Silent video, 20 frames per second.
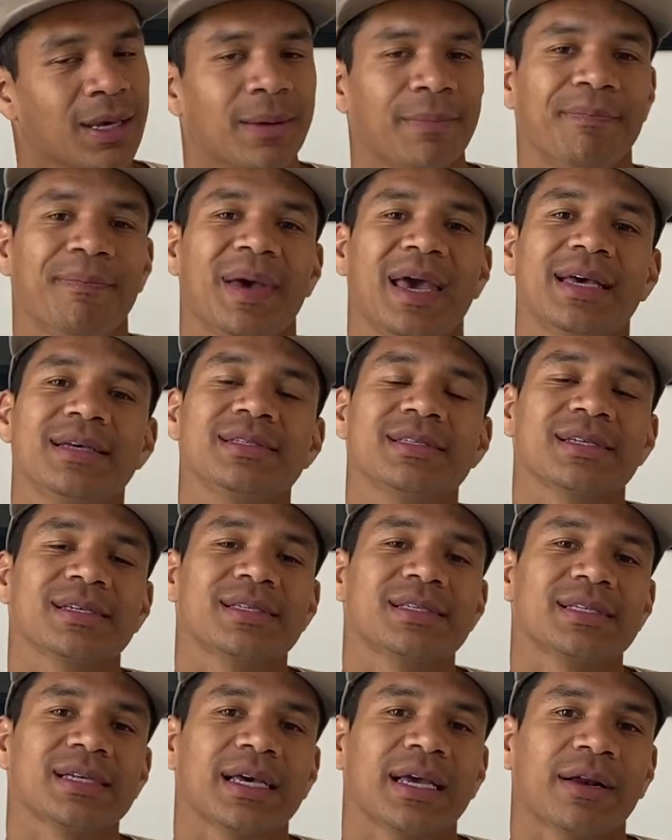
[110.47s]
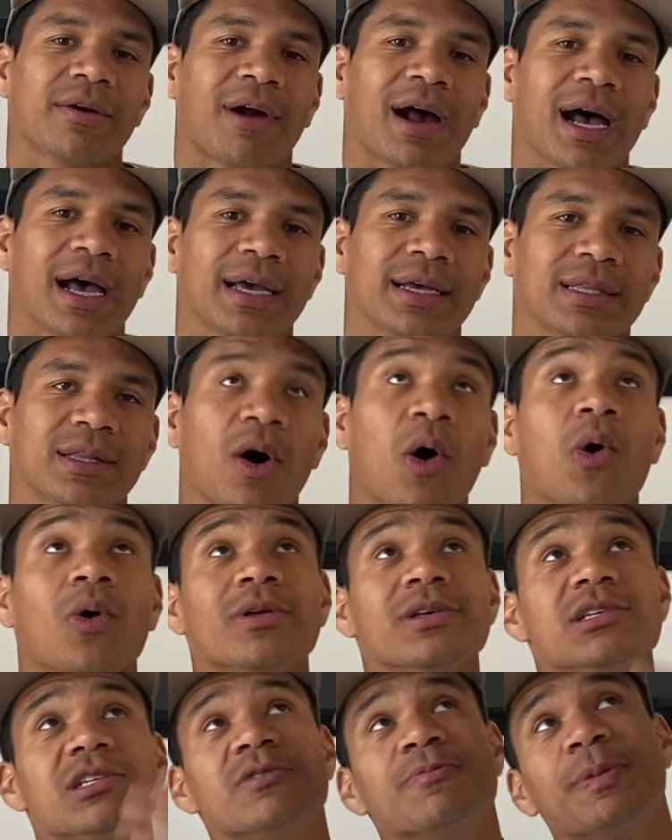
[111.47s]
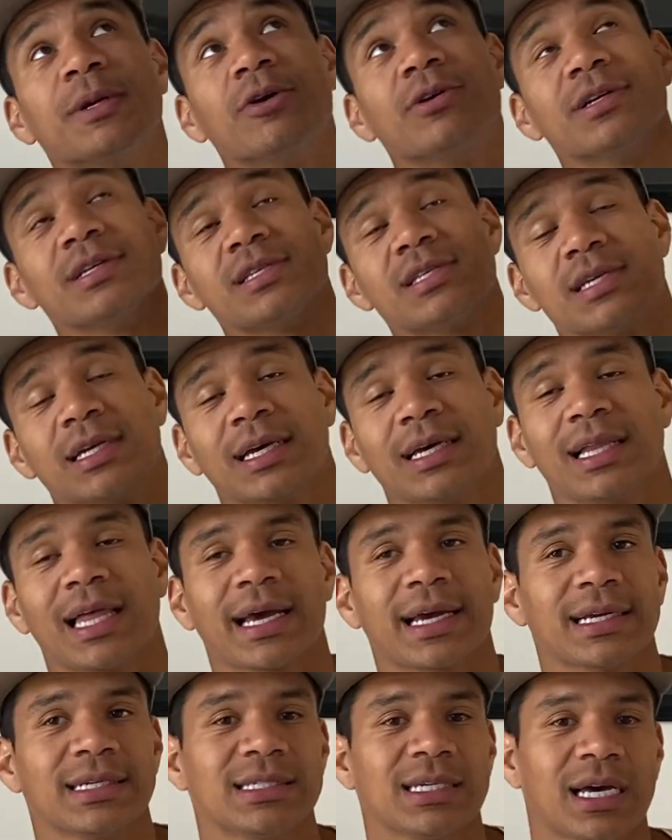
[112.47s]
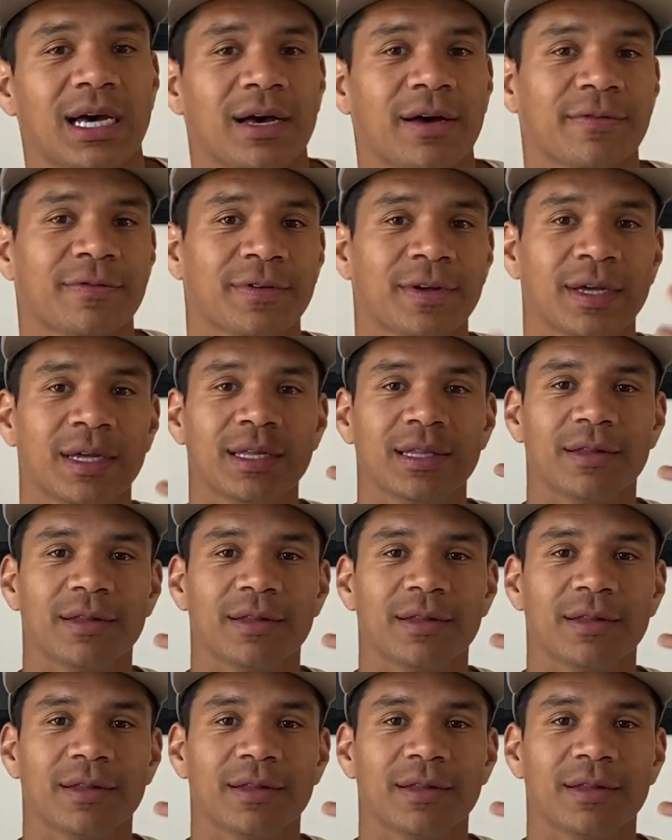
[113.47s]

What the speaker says: Amazing scene, right? The Holy Spirit descending like a dove,